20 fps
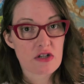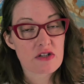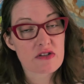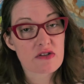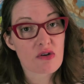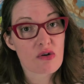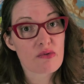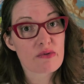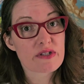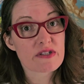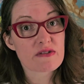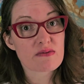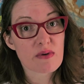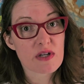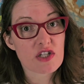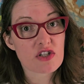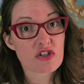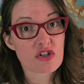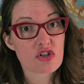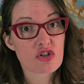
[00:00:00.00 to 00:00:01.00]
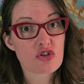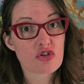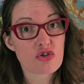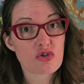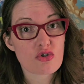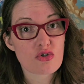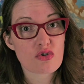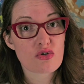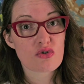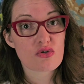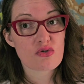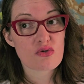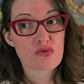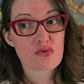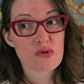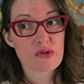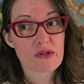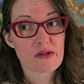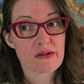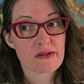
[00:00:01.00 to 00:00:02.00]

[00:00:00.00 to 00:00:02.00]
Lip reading: So it was switched to